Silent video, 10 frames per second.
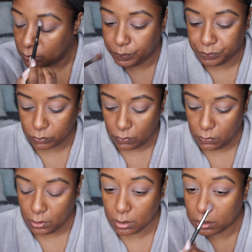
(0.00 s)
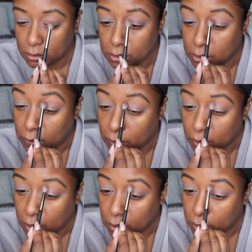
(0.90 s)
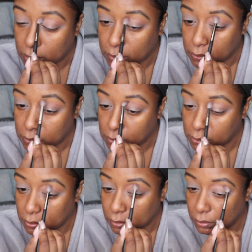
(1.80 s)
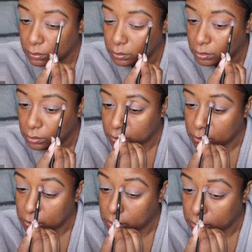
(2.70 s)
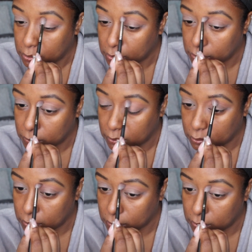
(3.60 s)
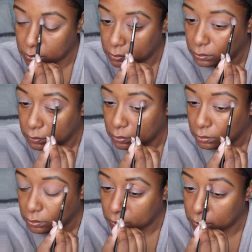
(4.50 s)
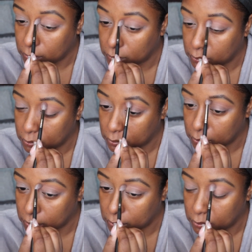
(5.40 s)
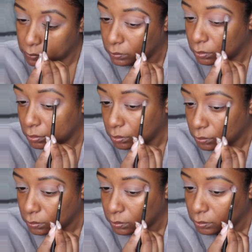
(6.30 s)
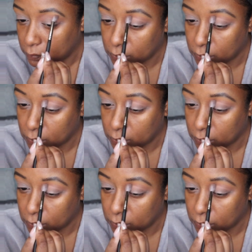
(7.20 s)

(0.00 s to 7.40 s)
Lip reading: (silence)